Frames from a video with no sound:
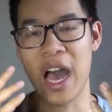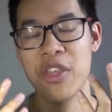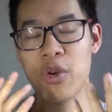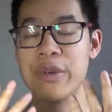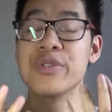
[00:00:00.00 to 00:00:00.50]

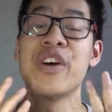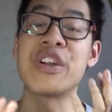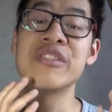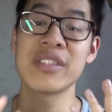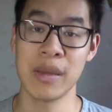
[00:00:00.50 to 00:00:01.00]
I thought it was
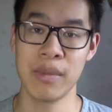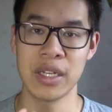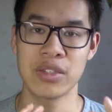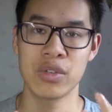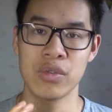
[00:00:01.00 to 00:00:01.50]
very
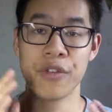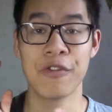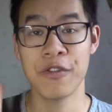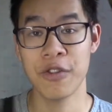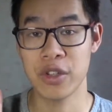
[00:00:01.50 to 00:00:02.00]
similar to the
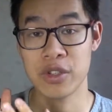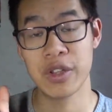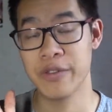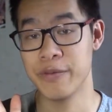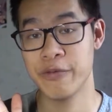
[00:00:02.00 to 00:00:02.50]

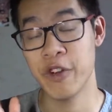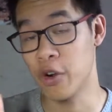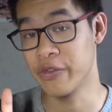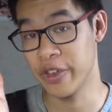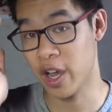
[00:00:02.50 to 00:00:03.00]

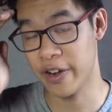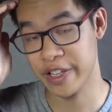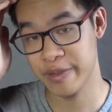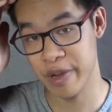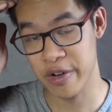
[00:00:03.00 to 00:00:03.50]
phone VR
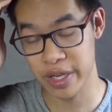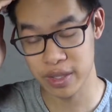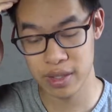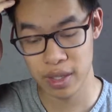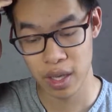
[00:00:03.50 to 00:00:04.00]

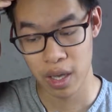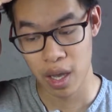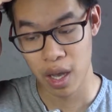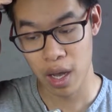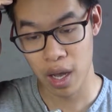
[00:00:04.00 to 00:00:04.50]
experience,
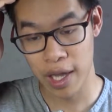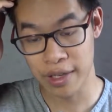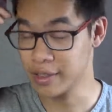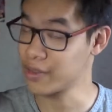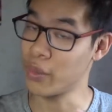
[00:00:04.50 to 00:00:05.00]

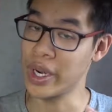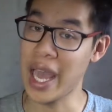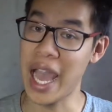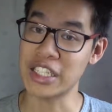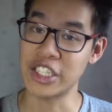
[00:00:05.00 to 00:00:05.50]
and when
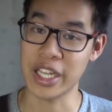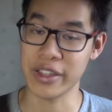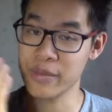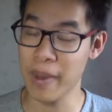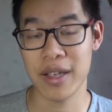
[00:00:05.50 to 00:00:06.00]
I actually checked
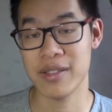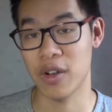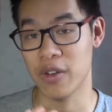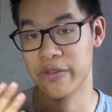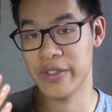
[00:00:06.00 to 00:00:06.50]
the specs
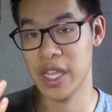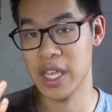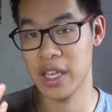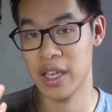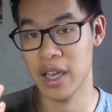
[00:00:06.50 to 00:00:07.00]
of
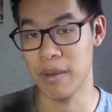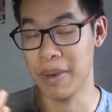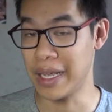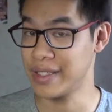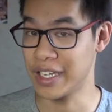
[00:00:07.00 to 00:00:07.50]
the
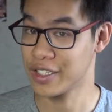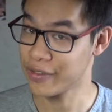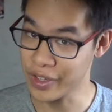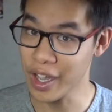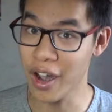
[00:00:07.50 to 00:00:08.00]

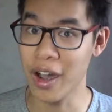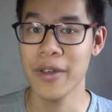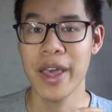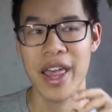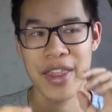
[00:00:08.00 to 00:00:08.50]
PlayStation VR,
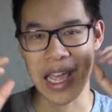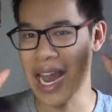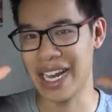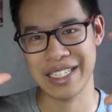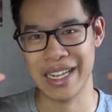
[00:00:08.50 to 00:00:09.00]

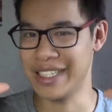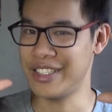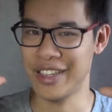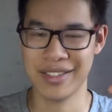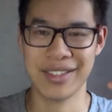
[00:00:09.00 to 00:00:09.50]
it actually
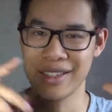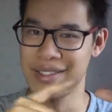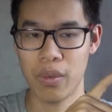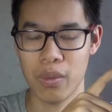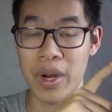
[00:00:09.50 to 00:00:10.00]
is just
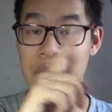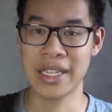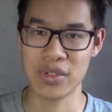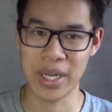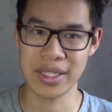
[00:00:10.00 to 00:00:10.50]
the
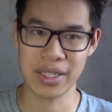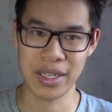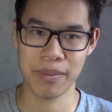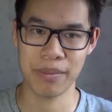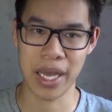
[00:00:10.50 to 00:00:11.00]

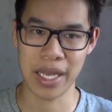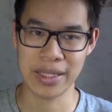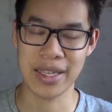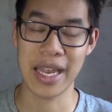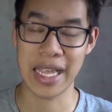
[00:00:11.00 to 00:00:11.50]
1920 by
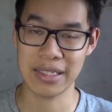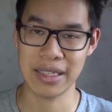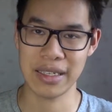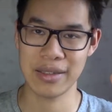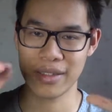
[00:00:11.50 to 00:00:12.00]

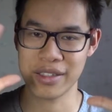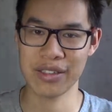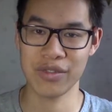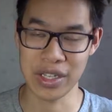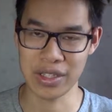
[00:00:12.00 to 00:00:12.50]
1080
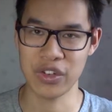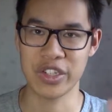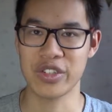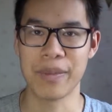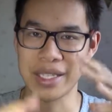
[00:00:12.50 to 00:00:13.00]
this
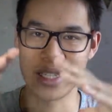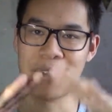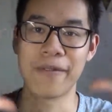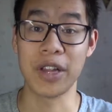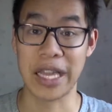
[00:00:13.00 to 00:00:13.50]
resolution, so
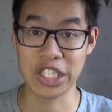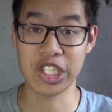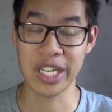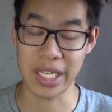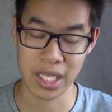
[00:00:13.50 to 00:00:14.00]
basically full
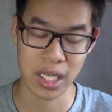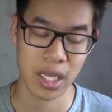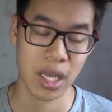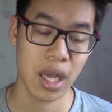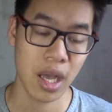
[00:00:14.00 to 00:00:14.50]
HD.
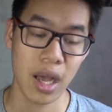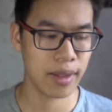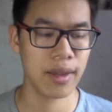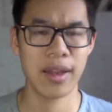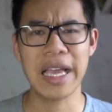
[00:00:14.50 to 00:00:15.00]

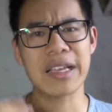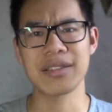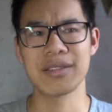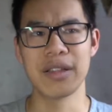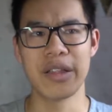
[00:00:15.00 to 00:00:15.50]

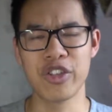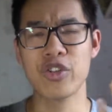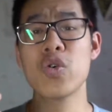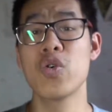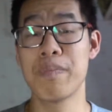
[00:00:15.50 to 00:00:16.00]
Like the
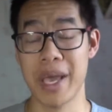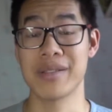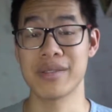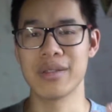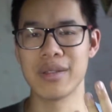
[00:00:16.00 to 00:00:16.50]
Google
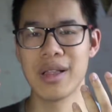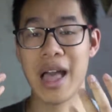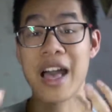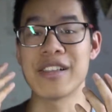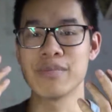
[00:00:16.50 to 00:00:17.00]
Pixel
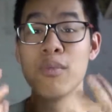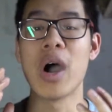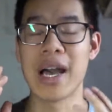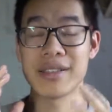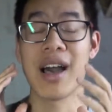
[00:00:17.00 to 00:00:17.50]
has
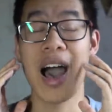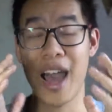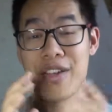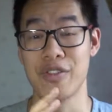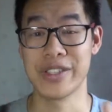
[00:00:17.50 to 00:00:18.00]
a
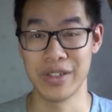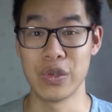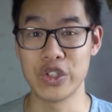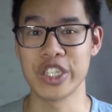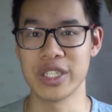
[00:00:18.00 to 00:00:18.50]
higher
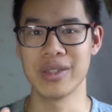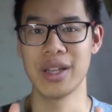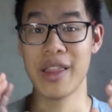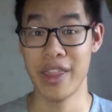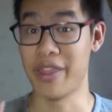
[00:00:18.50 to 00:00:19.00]
resolution
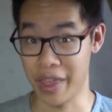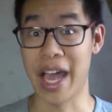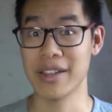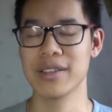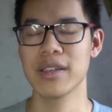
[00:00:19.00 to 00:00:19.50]
than
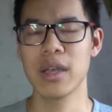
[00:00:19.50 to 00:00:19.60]
that.